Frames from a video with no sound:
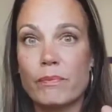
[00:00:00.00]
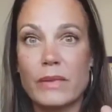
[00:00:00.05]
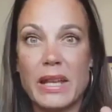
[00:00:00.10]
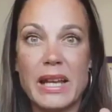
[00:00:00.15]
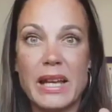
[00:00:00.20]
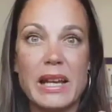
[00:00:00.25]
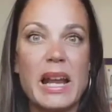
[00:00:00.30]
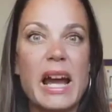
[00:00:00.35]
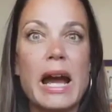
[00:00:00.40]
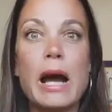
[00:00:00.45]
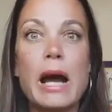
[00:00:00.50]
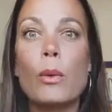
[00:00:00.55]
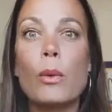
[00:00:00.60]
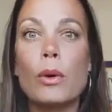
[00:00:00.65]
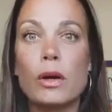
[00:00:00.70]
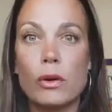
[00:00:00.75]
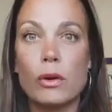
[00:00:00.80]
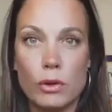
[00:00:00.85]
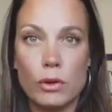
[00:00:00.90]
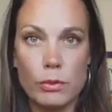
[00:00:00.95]
an
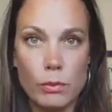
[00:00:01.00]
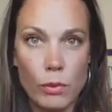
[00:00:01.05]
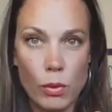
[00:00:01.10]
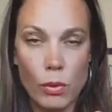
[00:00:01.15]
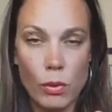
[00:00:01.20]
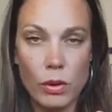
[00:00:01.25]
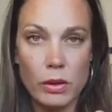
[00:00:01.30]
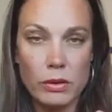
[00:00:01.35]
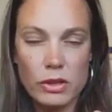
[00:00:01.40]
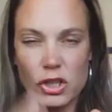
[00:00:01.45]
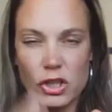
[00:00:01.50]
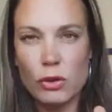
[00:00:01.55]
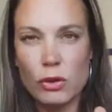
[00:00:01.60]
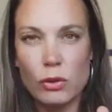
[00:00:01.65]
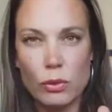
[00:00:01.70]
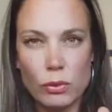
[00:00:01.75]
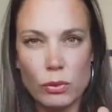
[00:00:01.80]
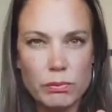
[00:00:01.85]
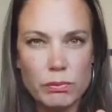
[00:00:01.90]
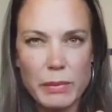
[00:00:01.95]
hour or more,
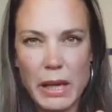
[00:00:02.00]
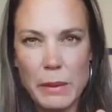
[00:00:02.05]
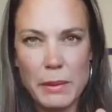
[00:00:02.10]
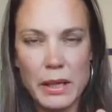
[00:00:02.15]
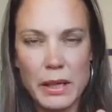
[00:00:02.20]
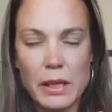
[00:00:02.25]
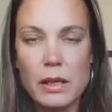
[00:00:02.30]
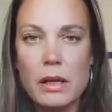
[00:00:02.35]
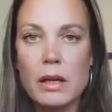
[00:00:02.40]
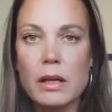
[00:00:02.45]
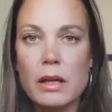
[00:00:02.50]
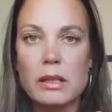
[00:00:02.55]
two maybe,